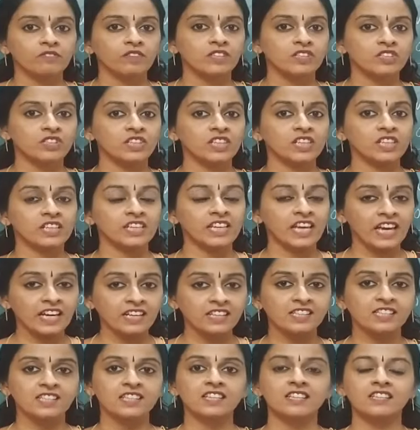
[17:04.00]
which
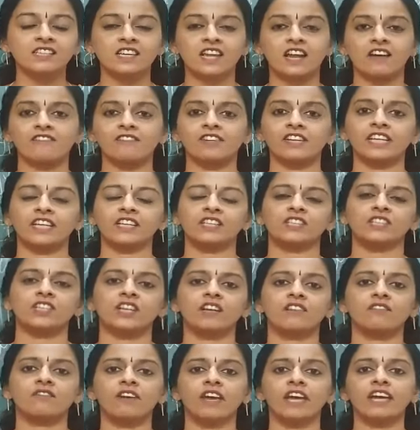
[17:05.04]
detects these
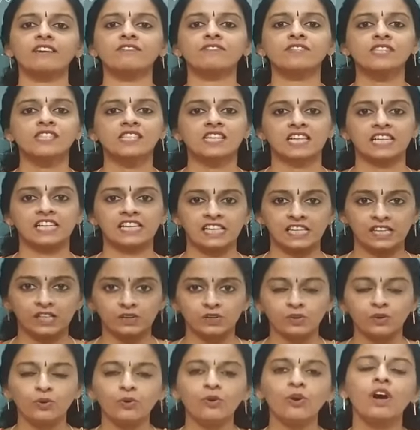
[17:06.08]
gravitational waves,
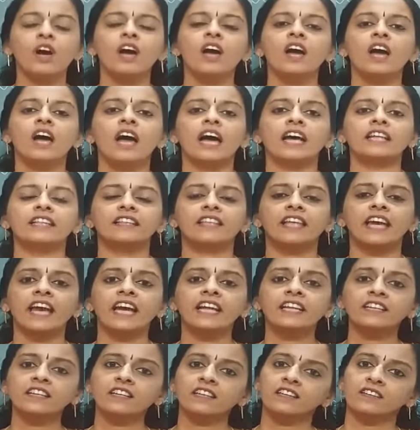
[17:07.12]
LIGO, and
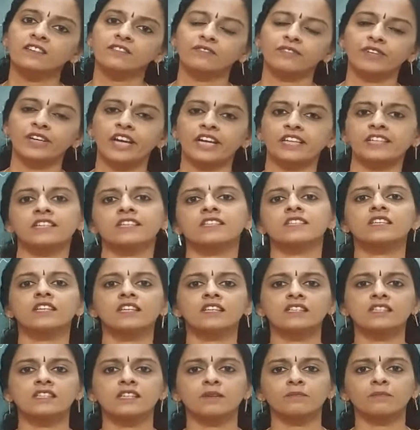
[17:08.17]
then we
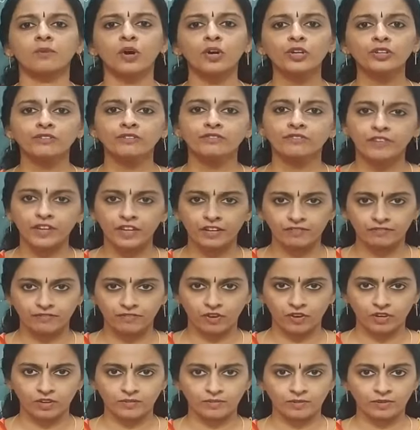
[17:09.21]
discussed about free
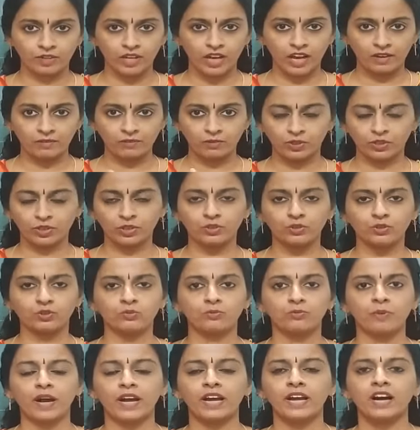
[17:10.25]
fall. Okay, I want you to
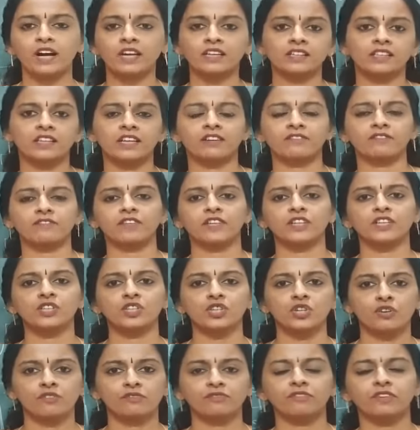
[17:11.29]
by heart the
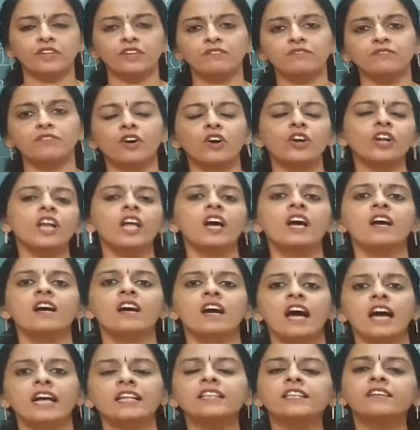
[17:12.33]
definition of free fall
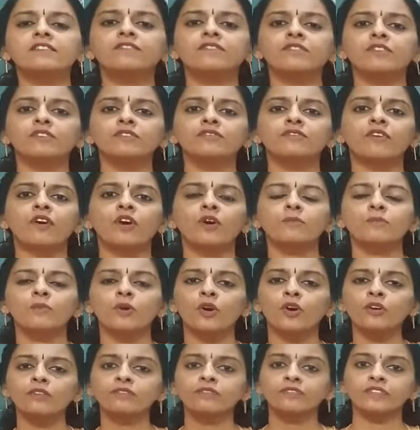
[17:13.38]
and the full form
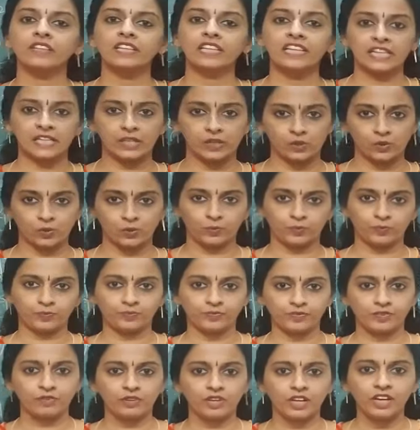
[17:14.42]
of LIGO.
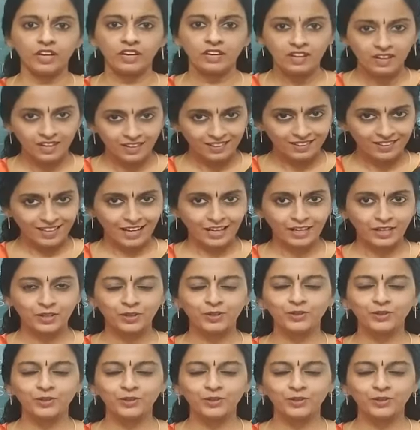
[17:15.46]
Okay, thank